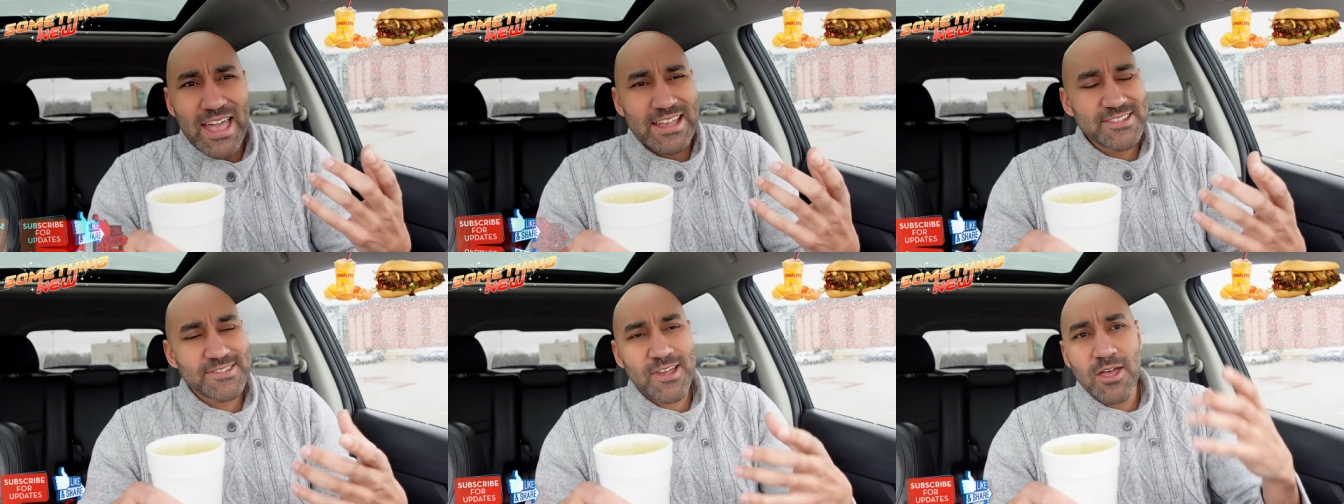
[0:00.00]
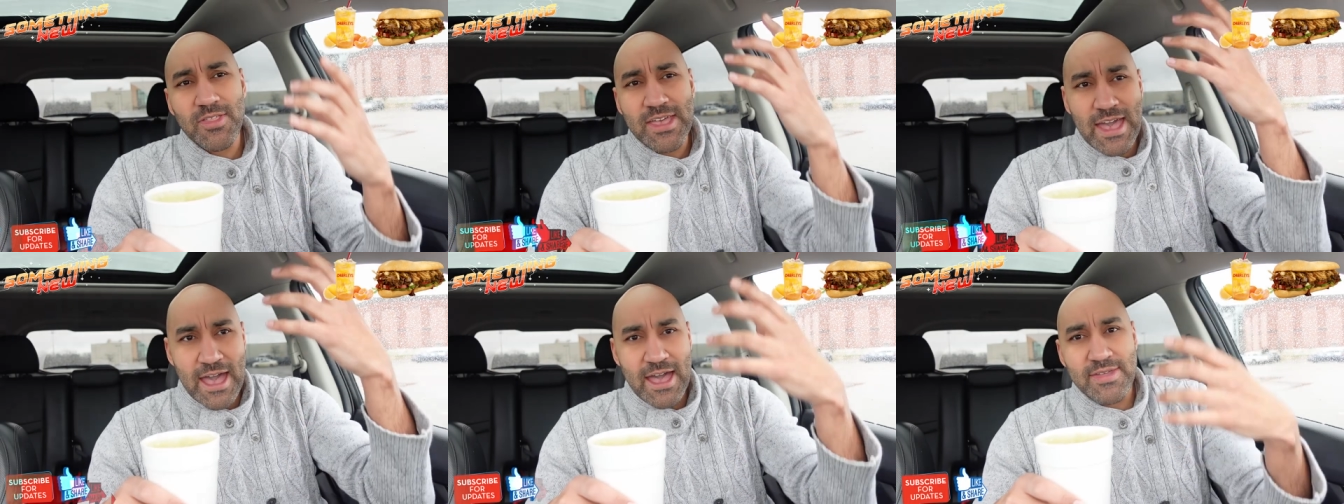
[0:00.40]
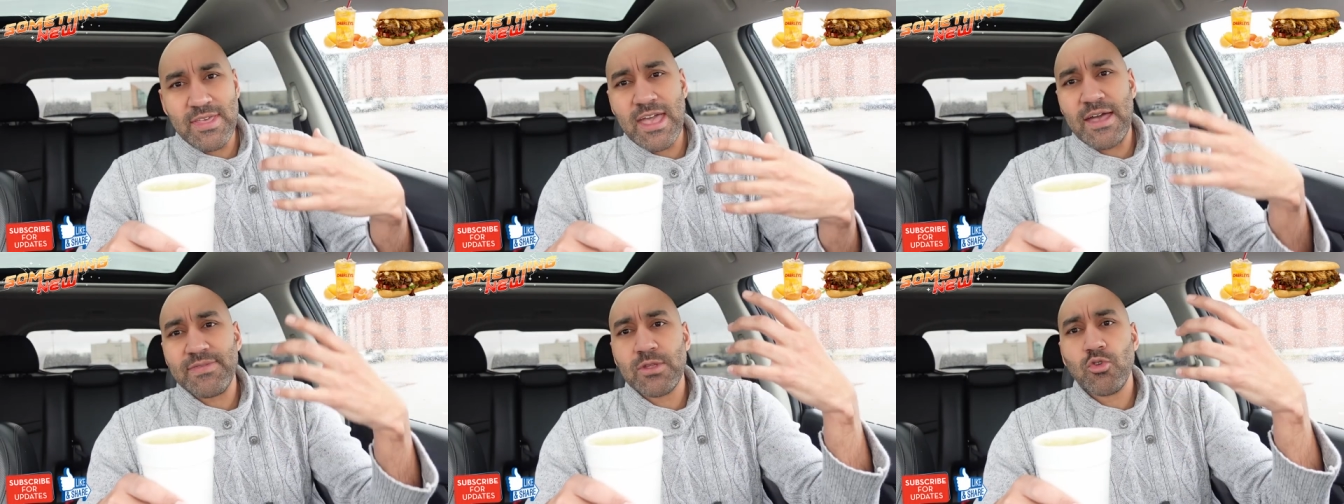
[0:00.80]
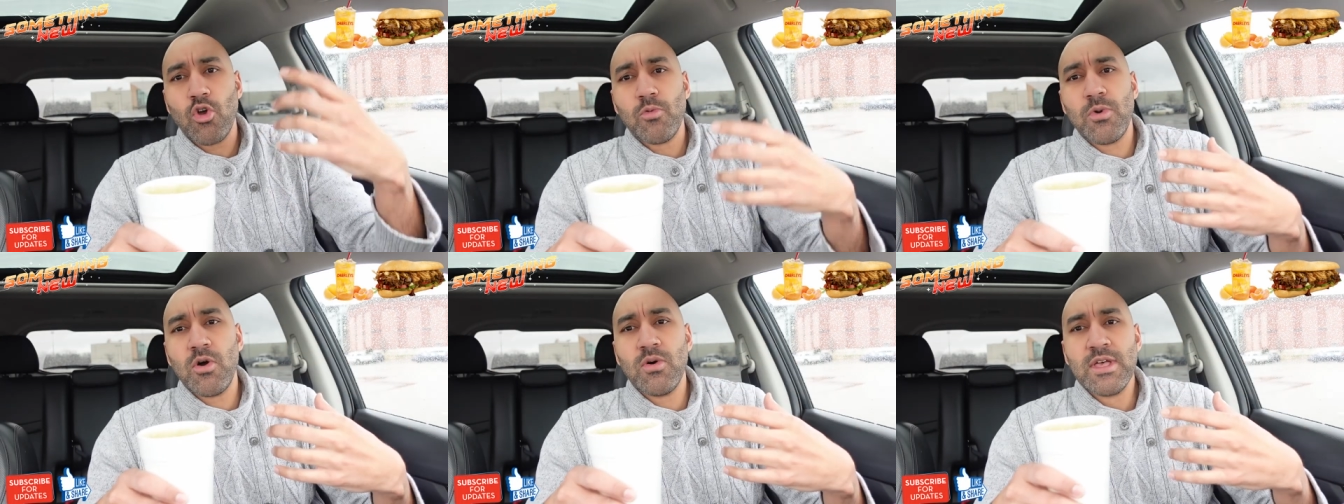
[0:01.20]
I saw the guy, they got the
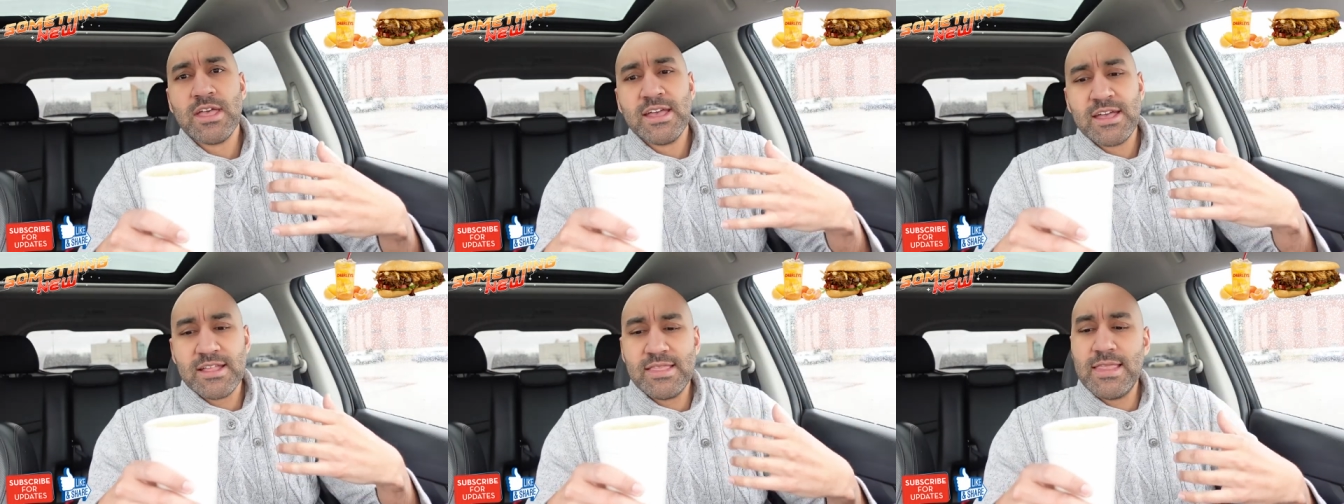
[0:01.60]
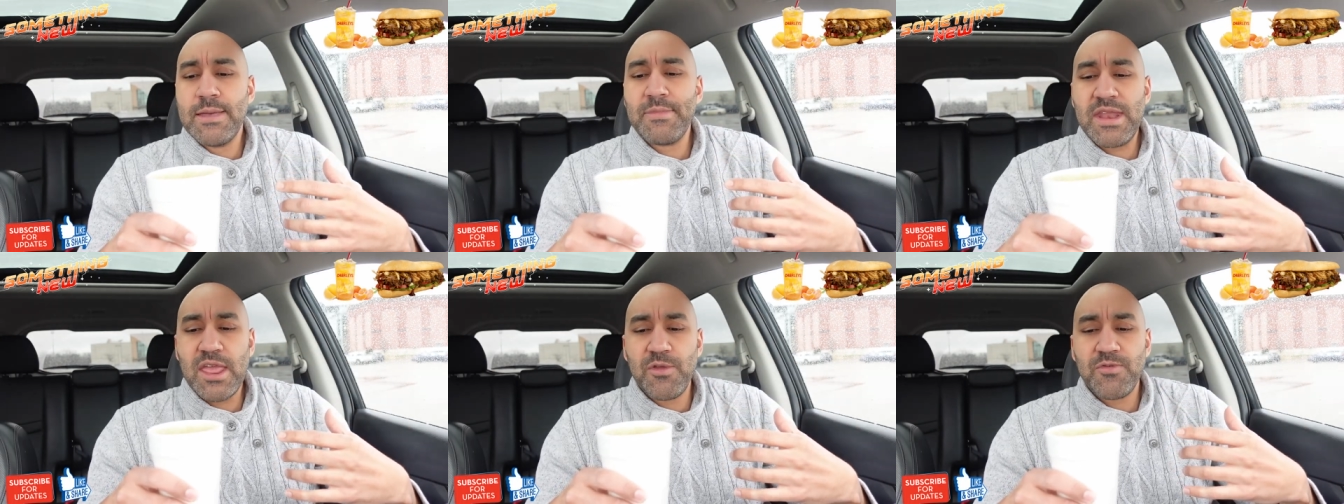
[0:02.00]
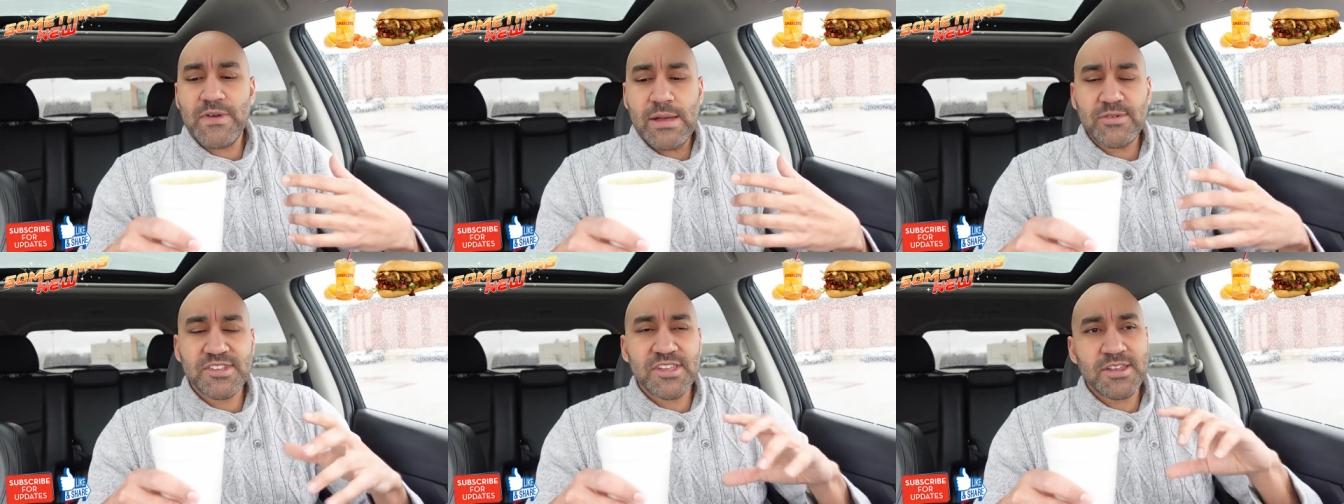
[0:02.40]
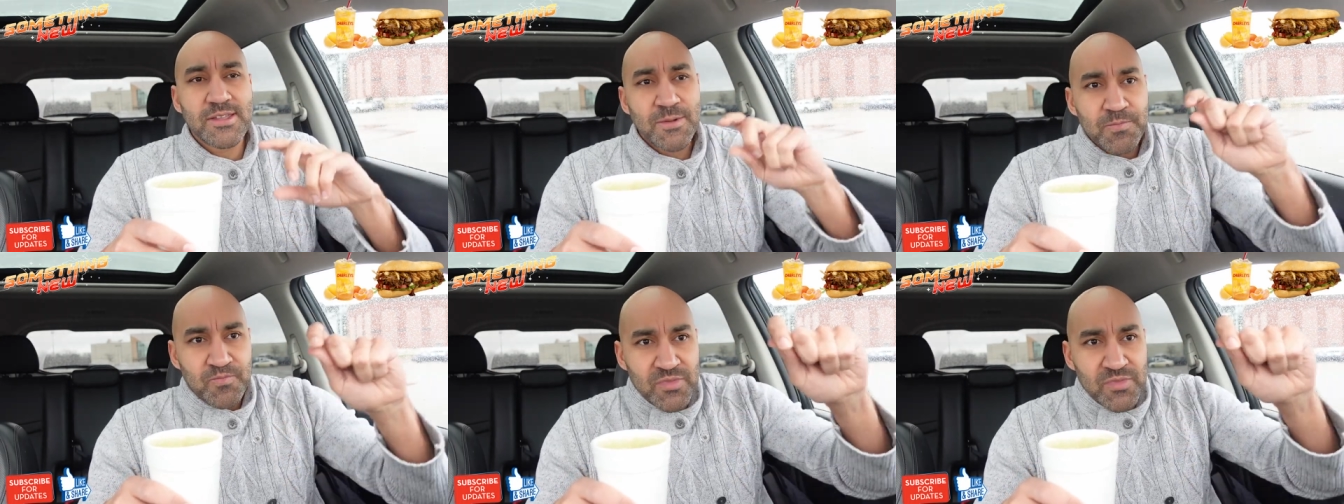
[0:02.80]
normal lemonade fountain,